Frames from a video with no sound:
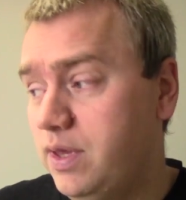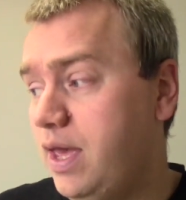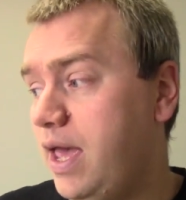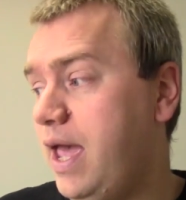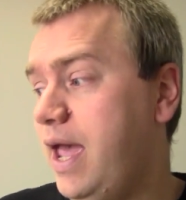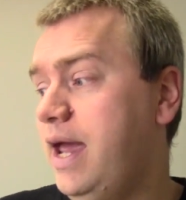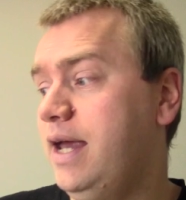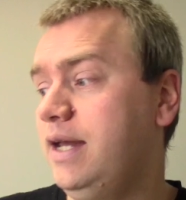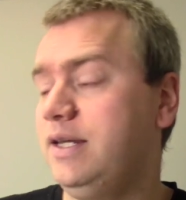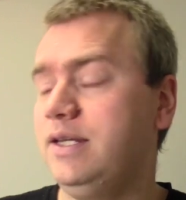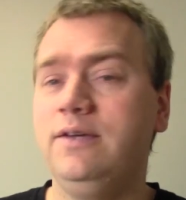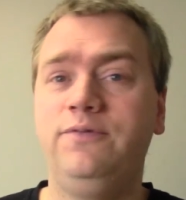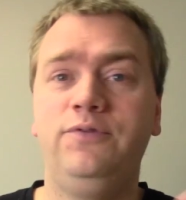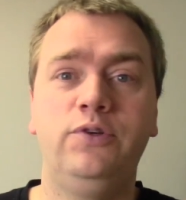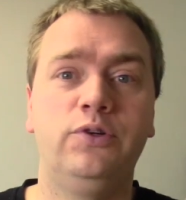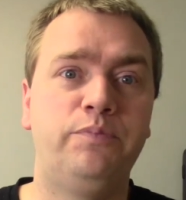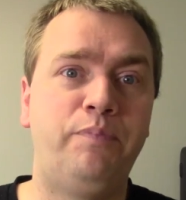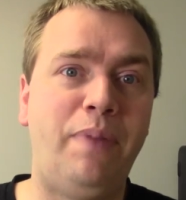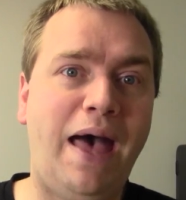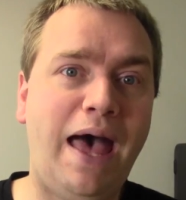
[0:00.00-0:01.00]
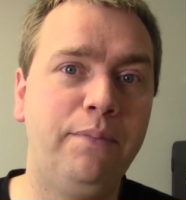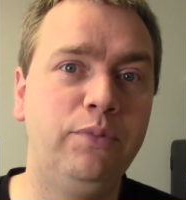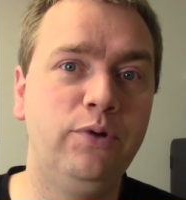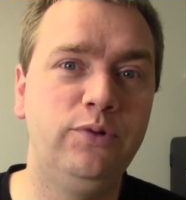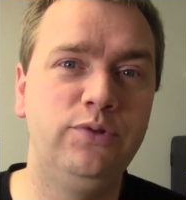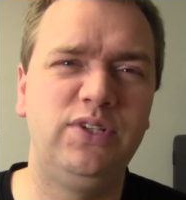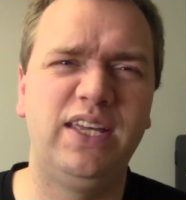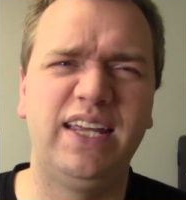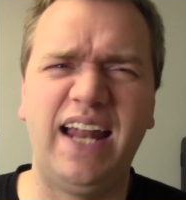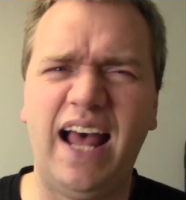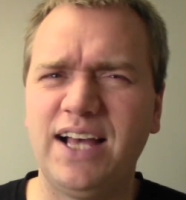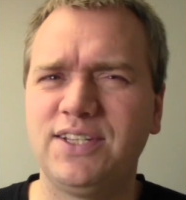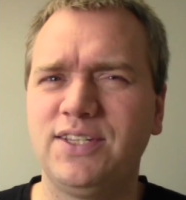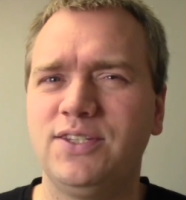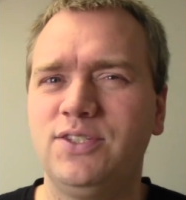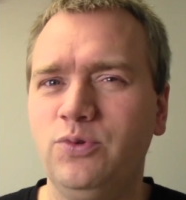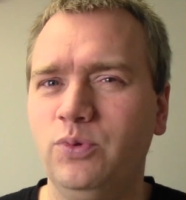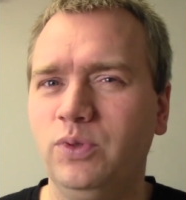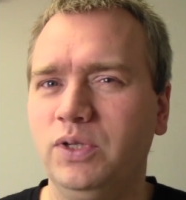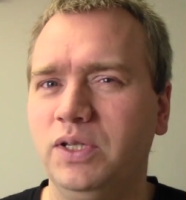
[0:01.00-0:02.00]
And if you're Bad Moons, you get
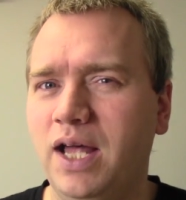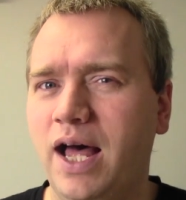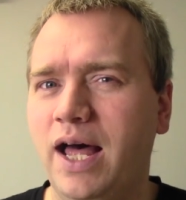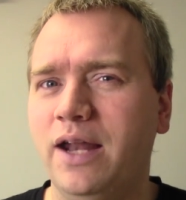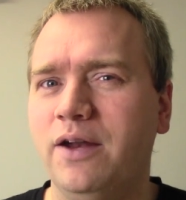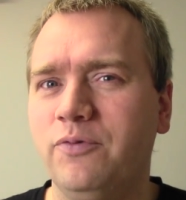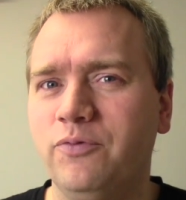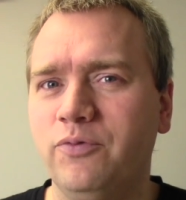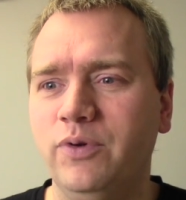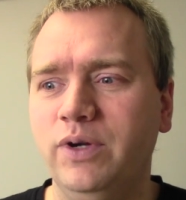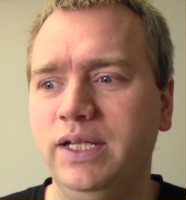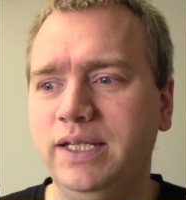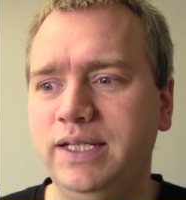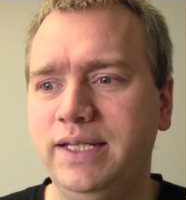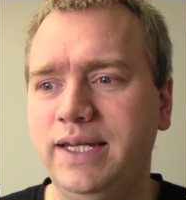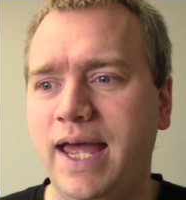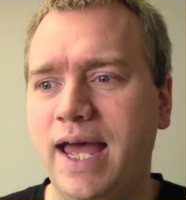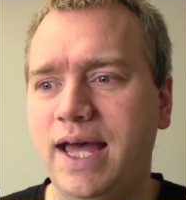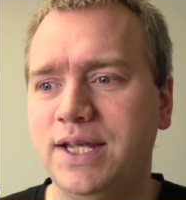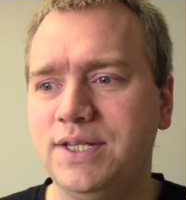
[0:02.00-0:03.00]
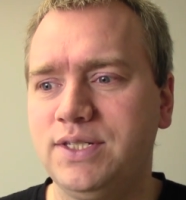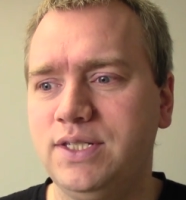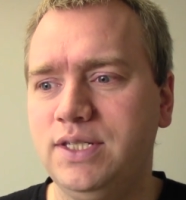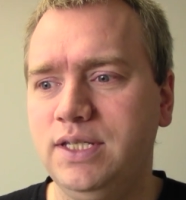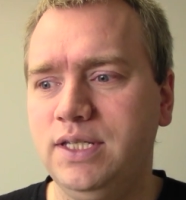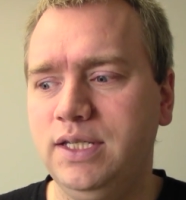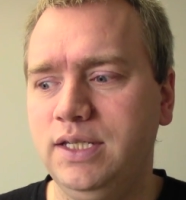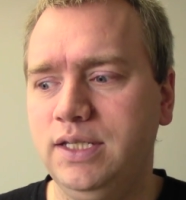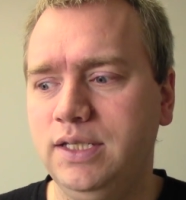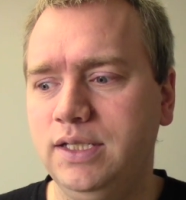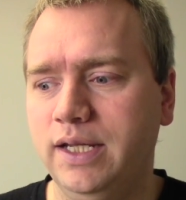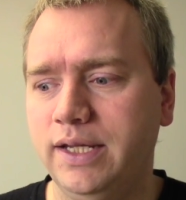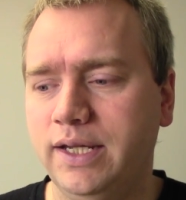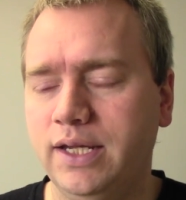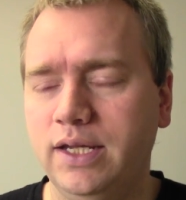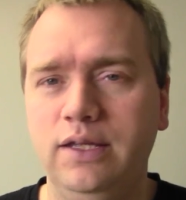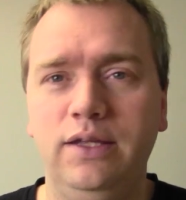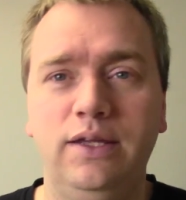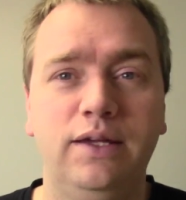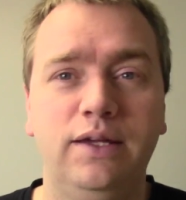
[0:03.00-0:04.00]
access to a lot of really nasty, like